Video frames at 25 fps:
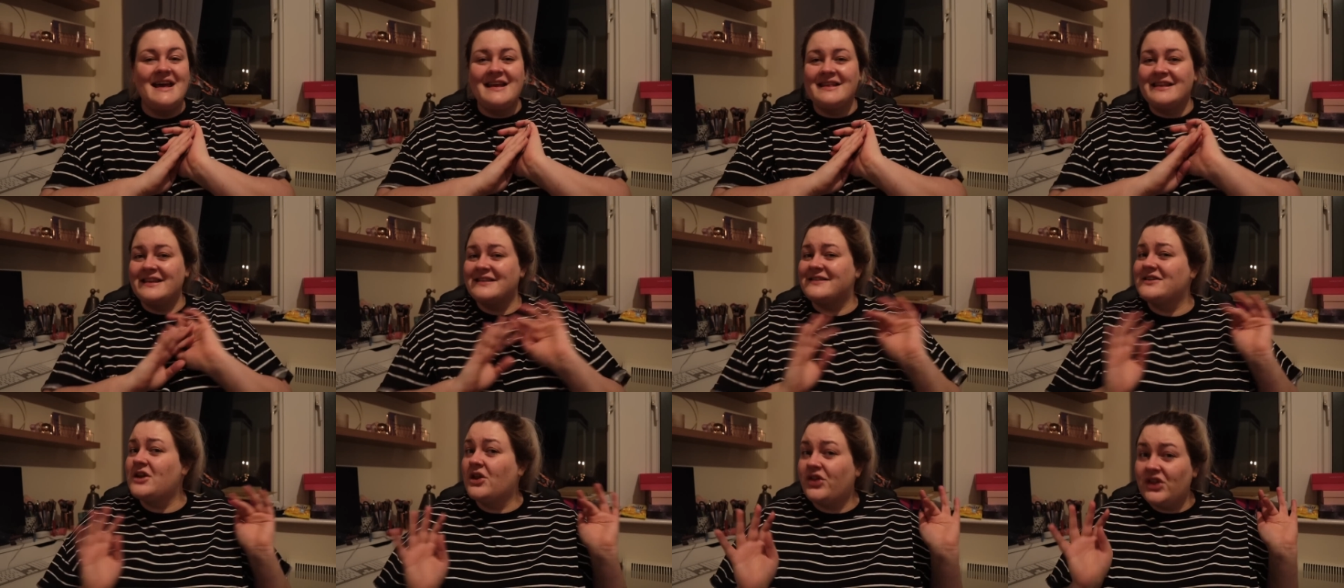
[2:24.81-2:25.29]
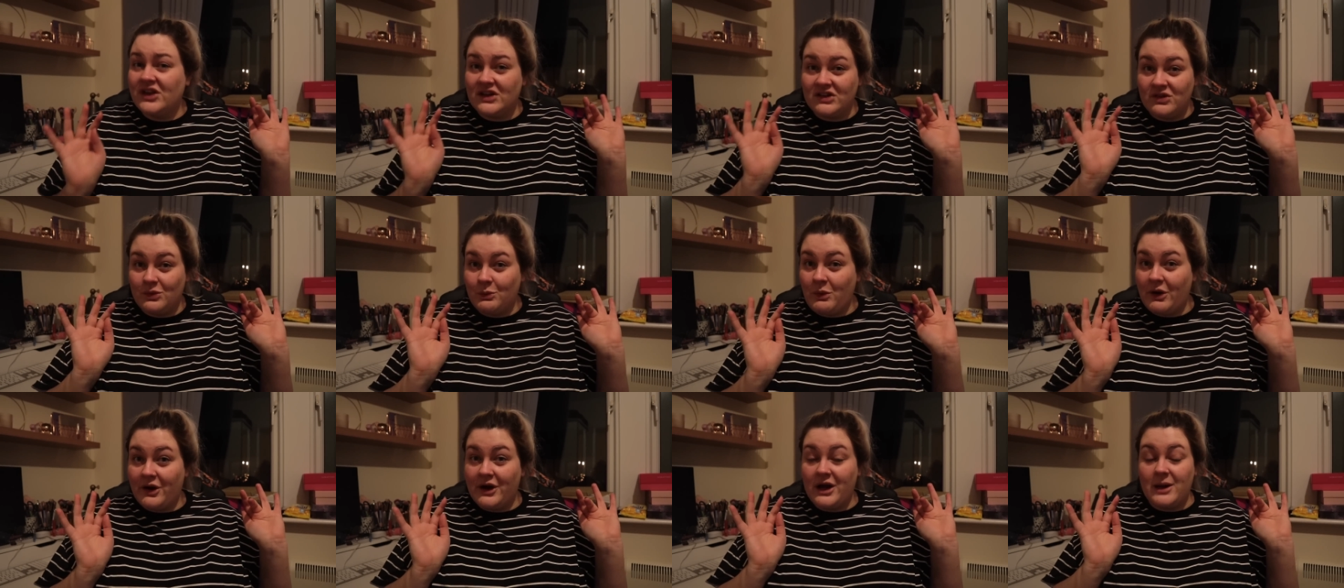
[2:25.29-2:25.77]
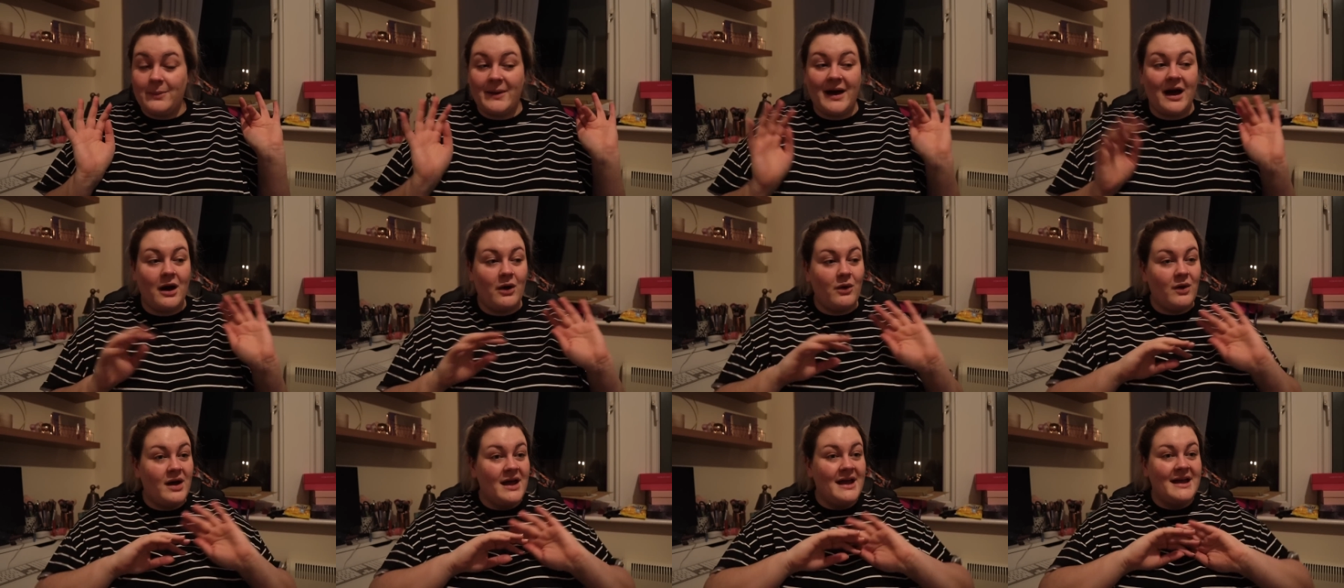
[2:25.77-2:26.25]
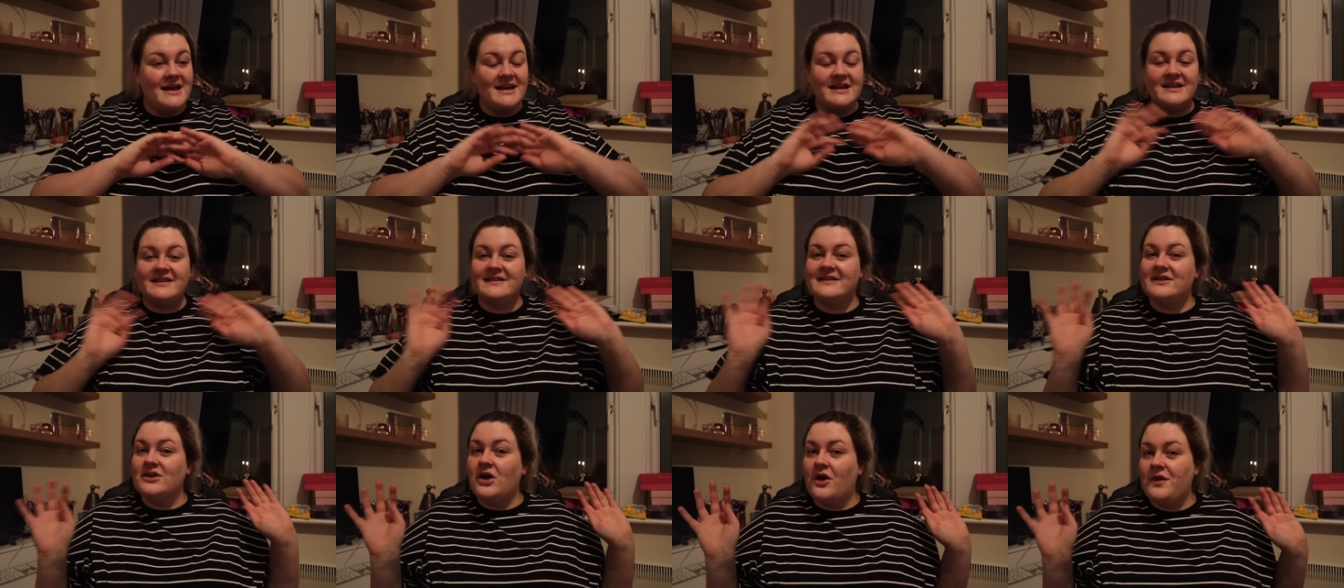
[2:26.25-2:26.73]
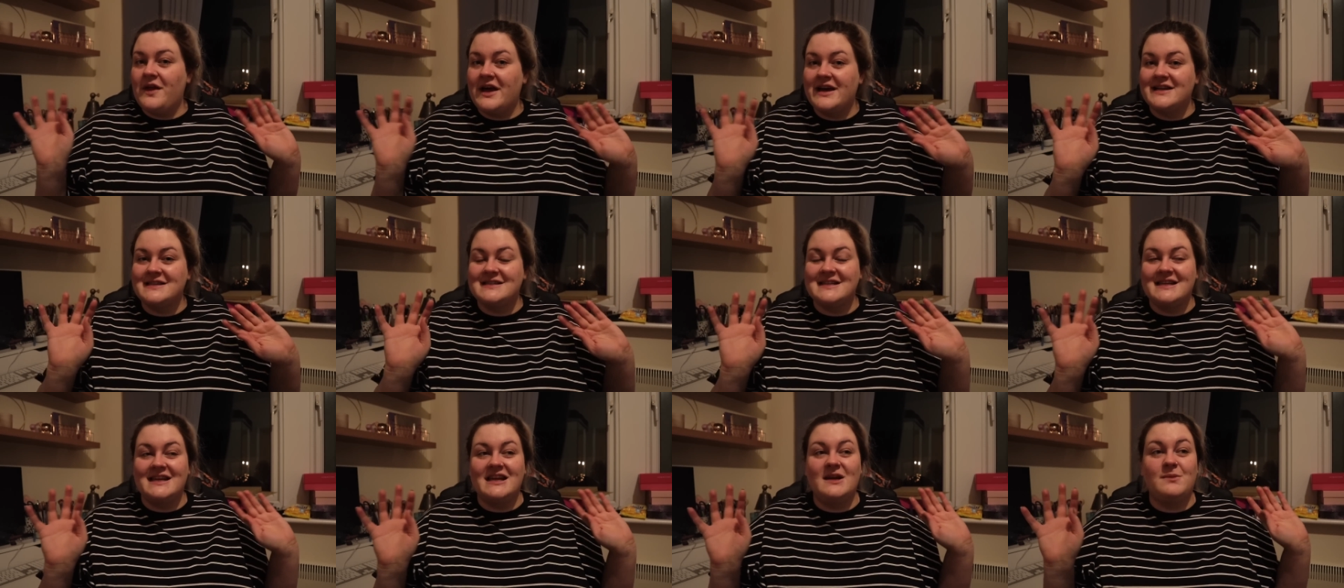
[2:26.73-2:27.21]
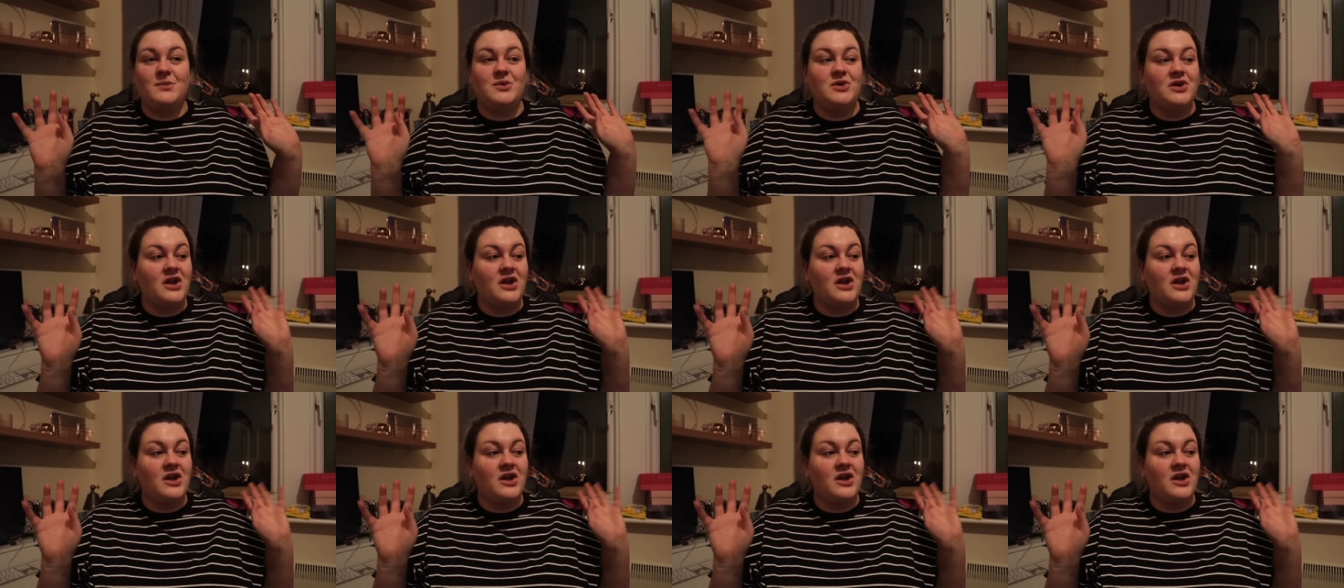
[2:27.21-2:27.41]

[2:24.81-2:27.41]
There's nothing to worry about. It's not that deep.